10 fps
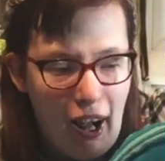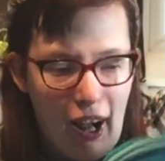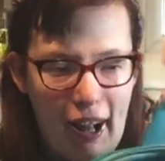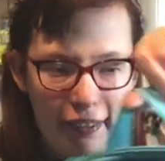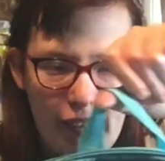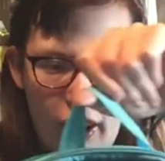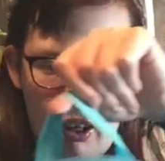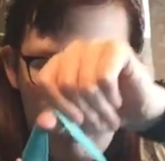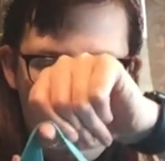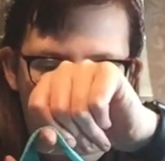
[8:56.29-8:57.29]
And
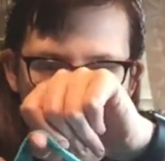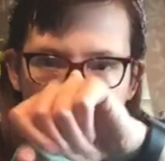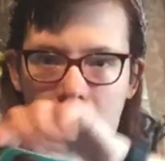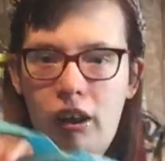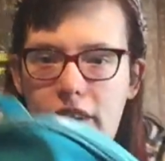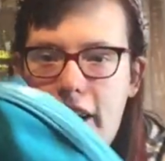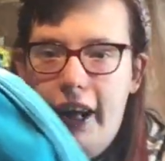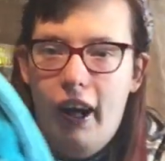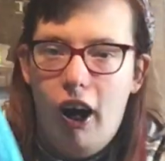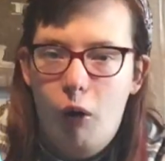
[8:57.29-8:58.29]
yeah,